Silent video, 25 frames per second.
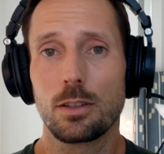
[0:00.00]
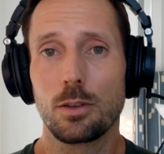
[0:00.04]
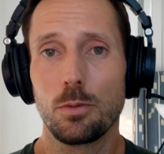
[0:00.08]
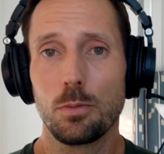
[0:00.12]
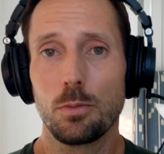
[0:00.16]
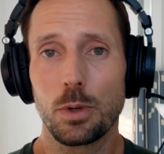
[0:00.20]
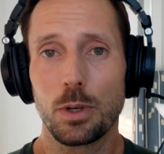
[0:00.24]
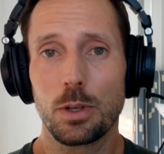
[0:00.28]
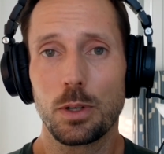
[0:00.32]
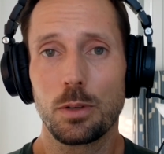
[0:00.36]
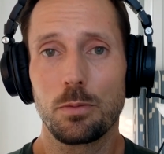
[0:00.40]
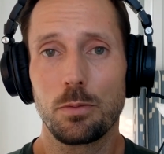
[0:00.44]

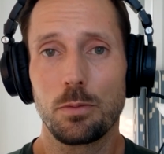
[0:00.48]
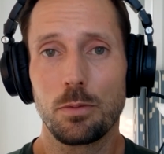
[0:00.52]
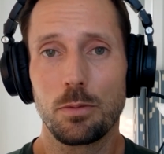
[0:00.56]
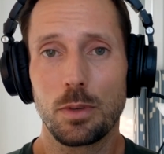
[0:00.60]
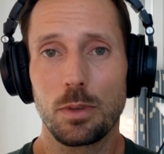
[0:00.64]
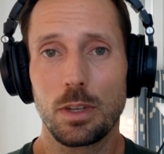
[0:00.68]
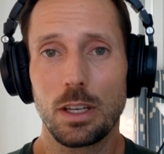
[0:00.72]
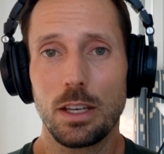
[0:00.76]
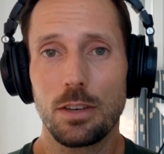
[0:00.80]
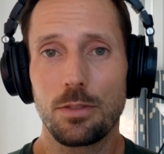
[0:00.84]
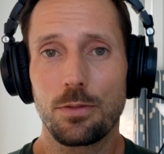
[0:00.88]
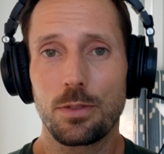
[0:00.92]
But
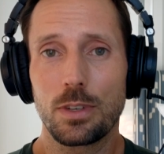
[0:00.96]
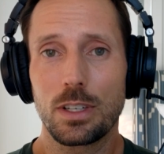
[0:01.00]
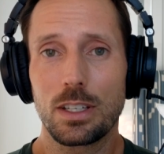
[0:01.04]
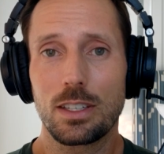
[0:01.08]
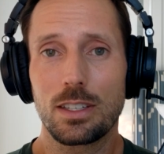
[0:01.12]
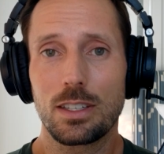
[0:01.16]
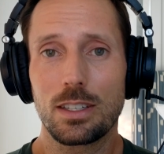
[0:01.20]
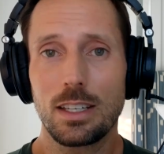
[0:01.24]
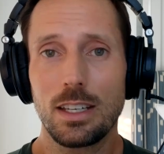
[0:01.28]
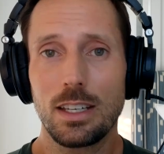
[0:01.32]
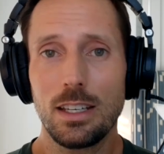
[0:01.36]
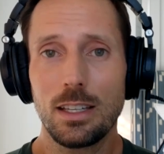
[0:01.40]
if we
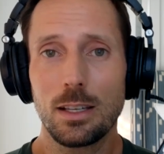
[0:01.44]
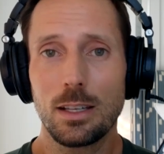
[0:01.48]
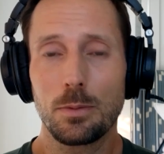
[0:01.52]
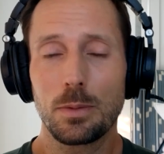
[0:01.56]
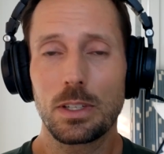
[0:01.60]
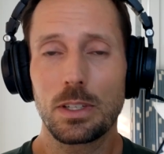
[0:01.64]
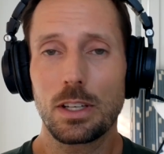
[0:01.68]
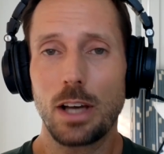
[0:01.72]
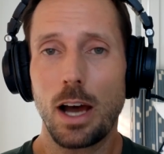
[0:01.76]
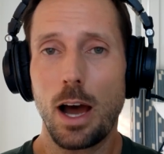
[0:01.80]
see them as